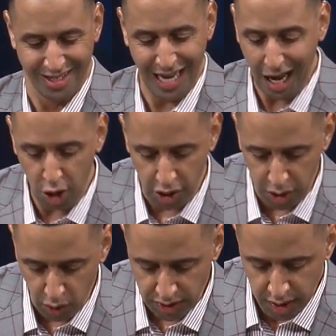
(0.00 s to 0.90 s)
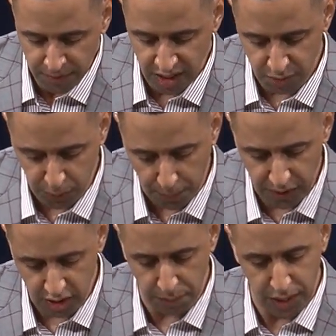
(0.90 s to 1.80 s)
Not only was his
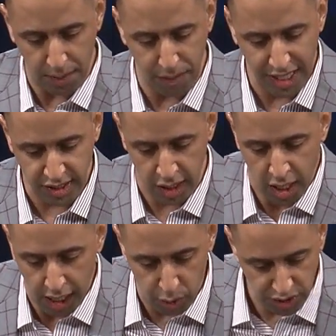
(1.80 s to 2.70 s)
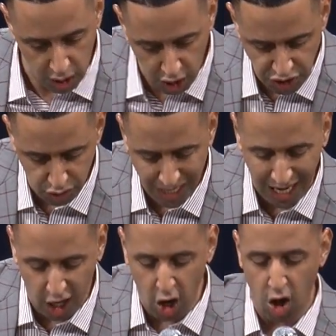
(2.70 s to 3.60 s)
purpose to be a blessing, it was also that
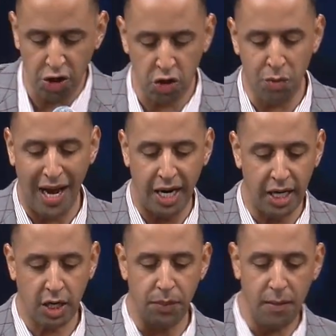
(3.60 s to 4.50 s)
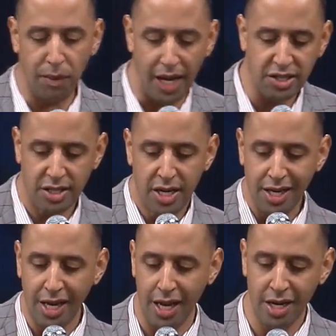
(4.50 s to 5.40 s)
all humanity could be blessed
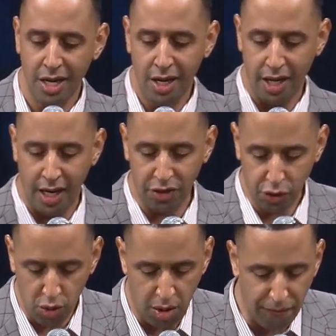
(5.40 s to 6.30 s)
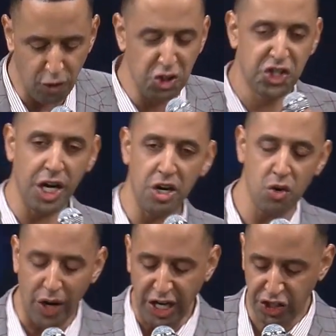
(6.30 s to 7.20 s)
in and through him for
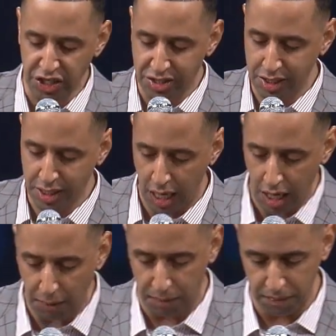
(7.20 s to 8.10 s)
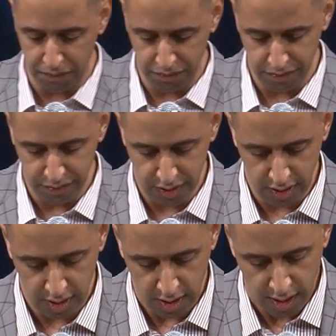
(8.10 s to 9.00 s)
generations to come.
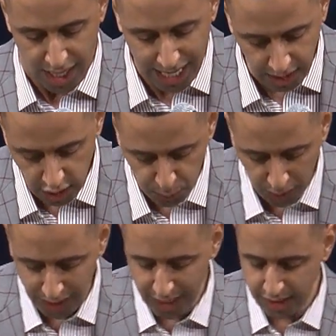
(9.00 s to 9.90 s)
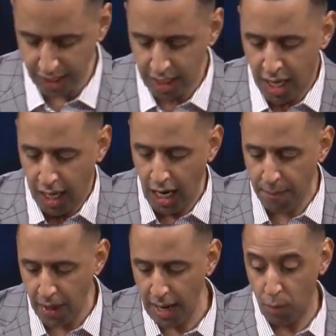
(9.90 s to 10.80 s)
At this point, like I said,
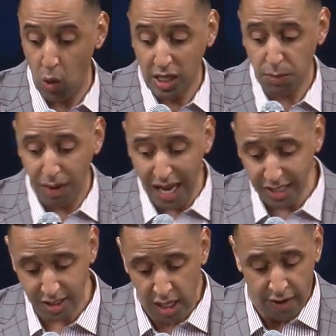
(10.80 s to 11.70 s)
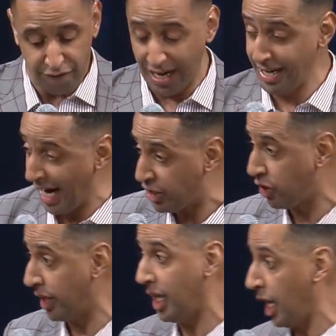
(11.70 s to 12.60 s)
Abraham was blessed.
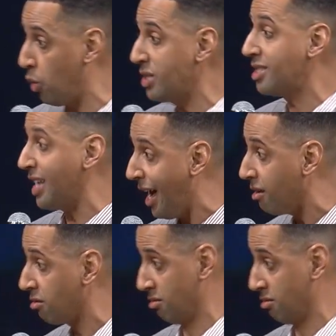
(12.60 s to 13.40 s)
Financially, he was set.